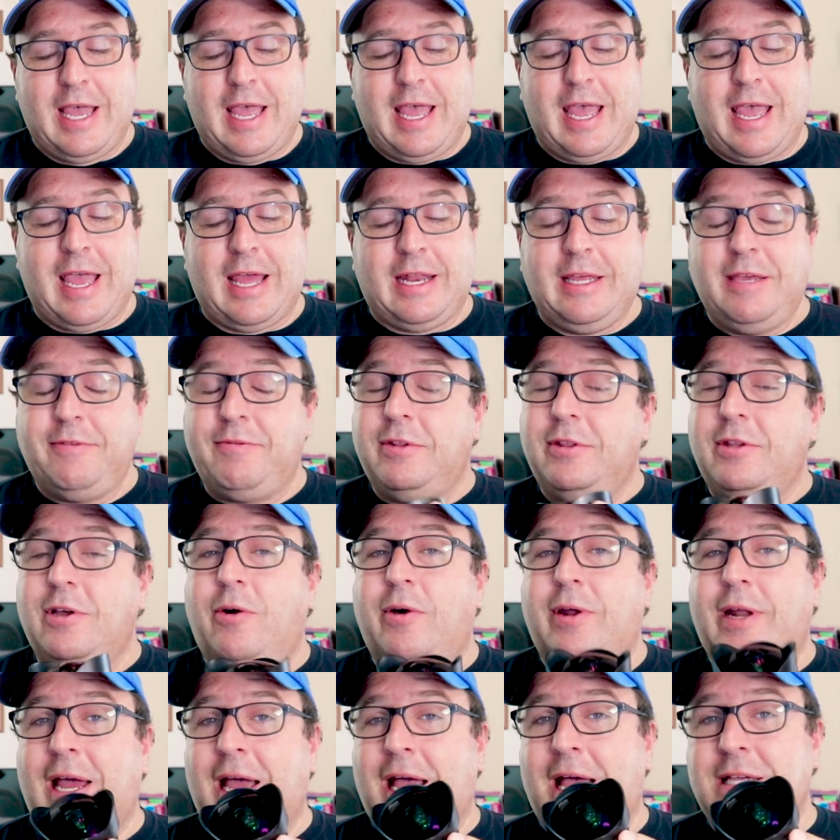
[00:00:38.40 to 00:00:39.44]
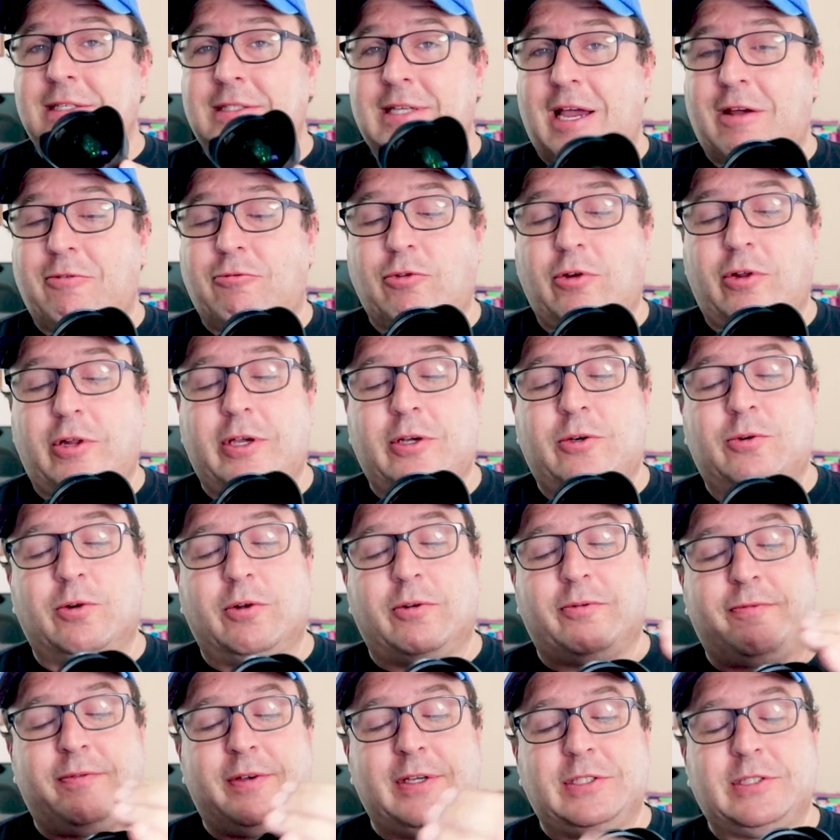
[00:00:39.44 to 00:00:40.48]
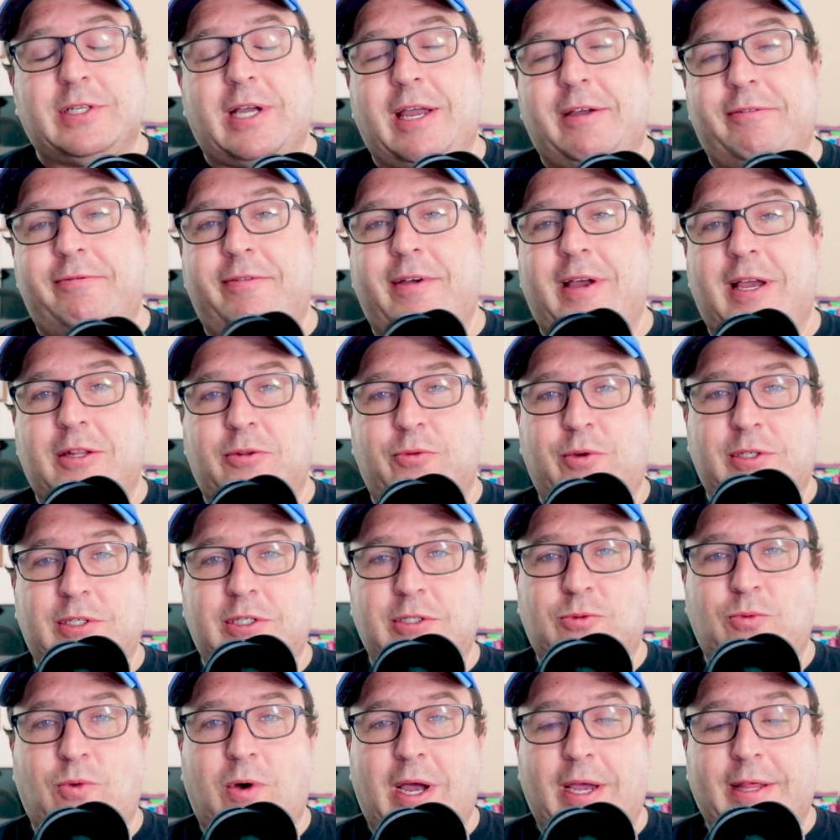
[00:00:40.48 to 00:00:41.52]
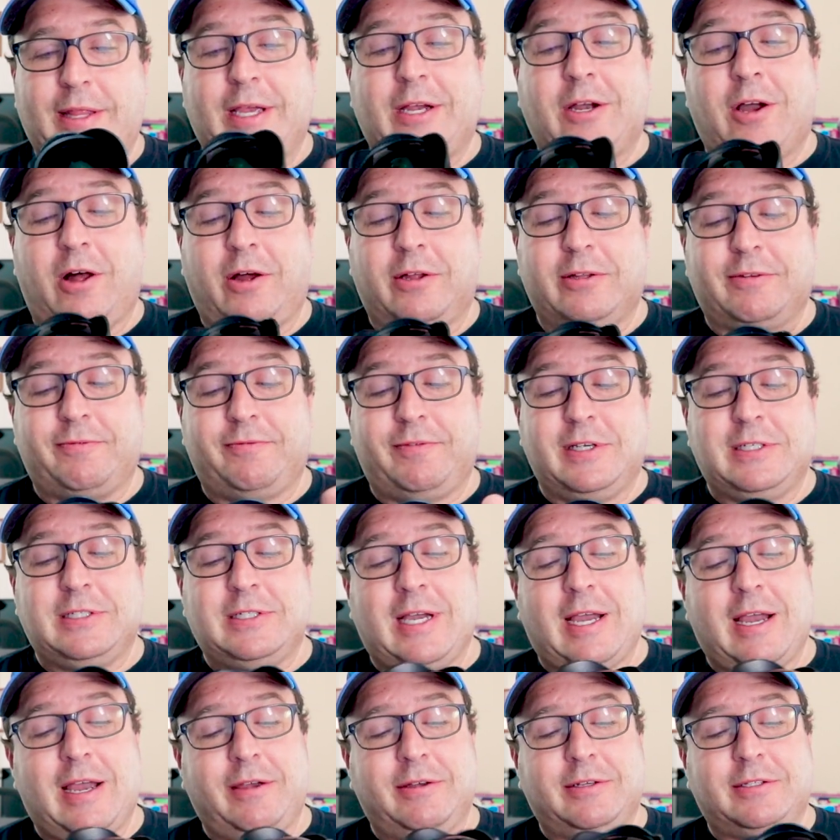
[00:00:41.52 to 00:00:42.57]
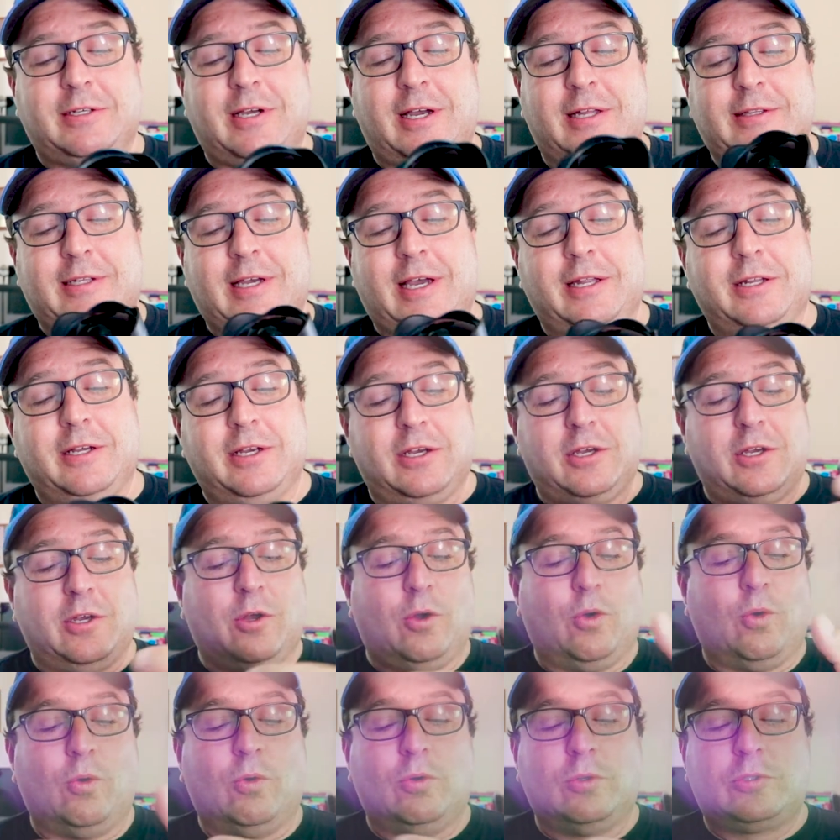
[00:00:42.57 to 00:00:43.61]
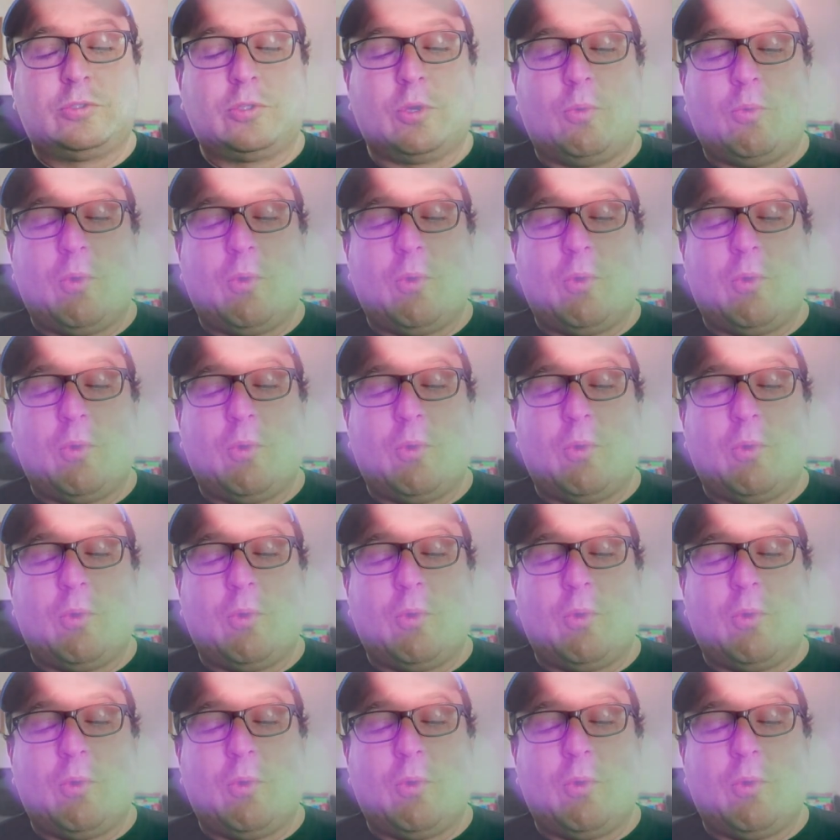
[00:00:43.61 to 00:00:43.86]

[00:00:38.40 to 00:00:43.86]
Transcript: and even though it has that really cool fisheye effect, which is why they call it the fisheye, it's got that ultra